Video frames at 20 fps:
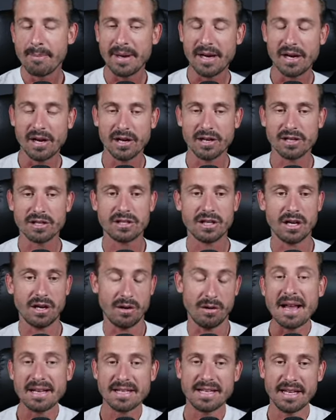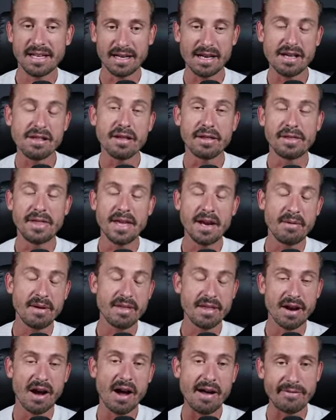Because basically, the
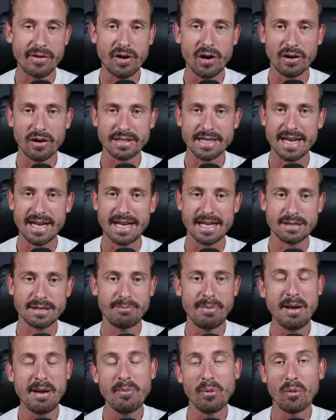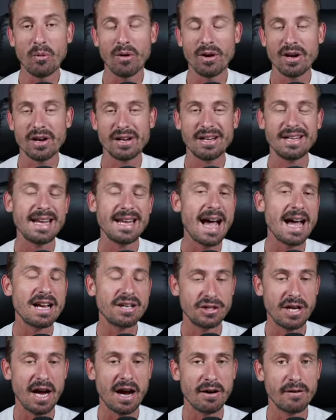theory that I've got is people want to
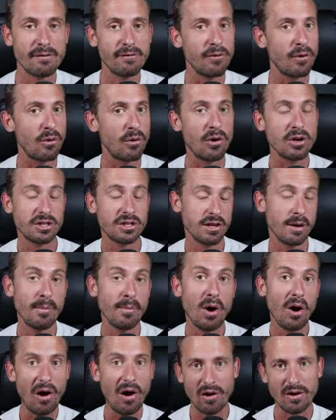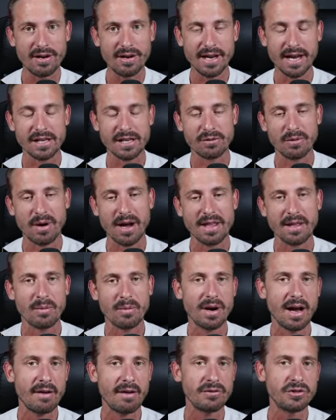cash out for summer holidays, right? They
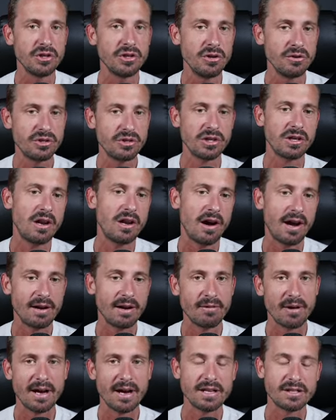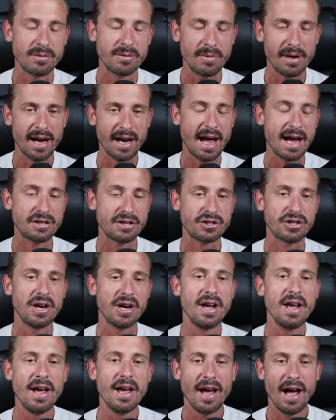want to have June, July, right? Some cash
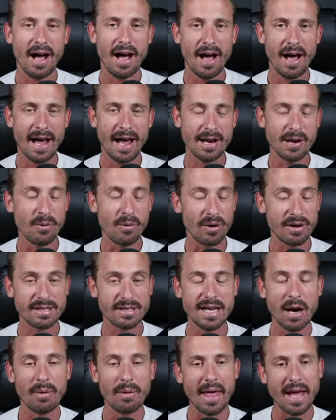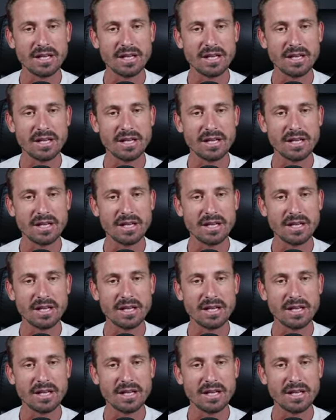uh, and they want to sell